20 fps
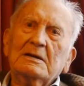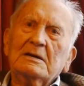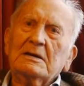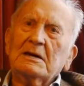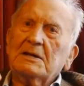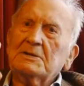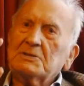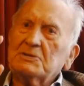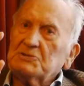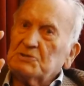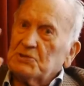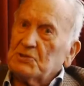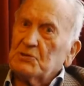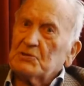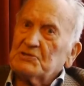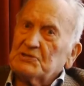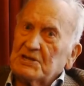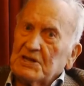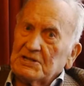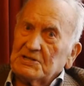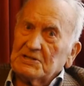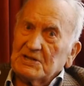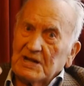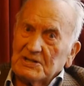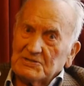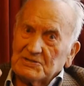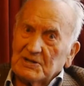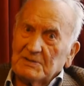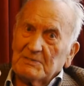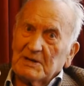And you just didn't
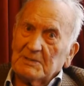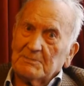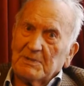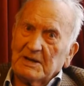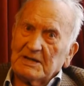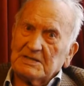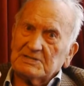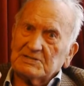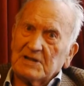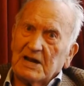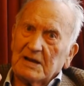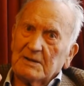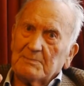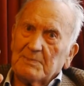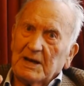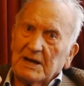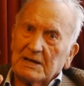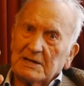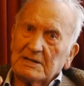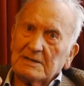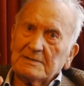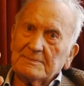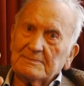answer my dad back.